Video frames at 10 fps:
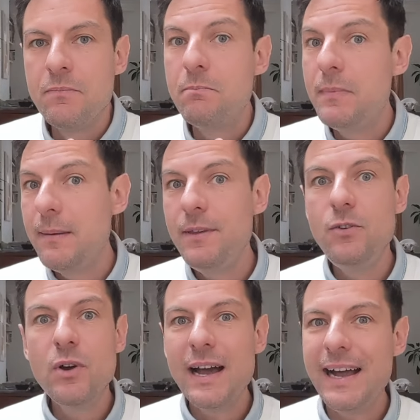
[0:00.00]
Maybe
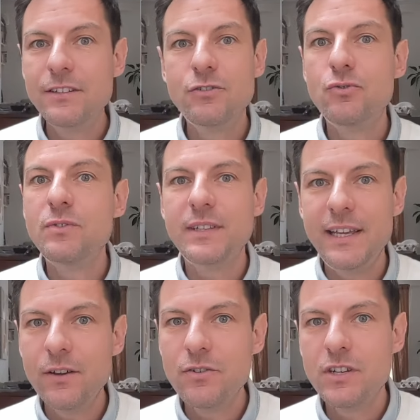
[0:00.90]
you had to
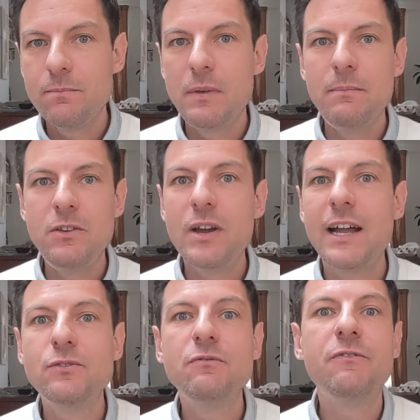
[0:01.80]
negotiate, maybe you
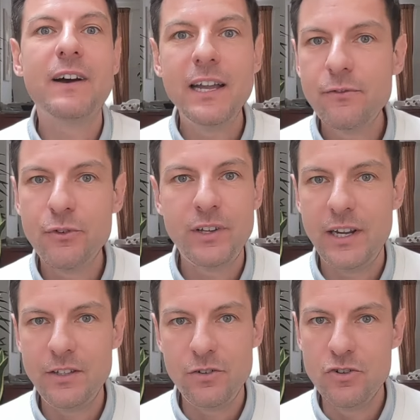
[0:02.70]
had to fight for their
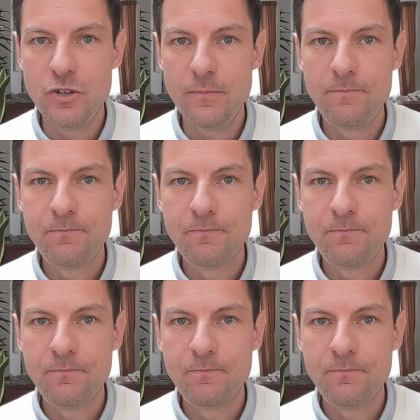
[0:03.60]
attention,